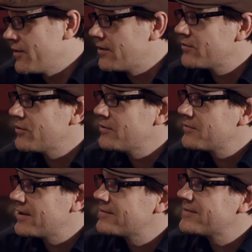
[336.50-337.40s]
Yeah, when you
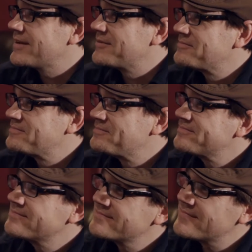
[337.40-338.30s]
got there, he was there,
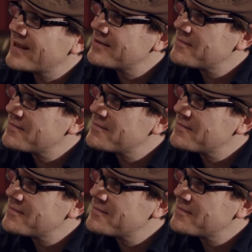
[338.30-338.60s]
and then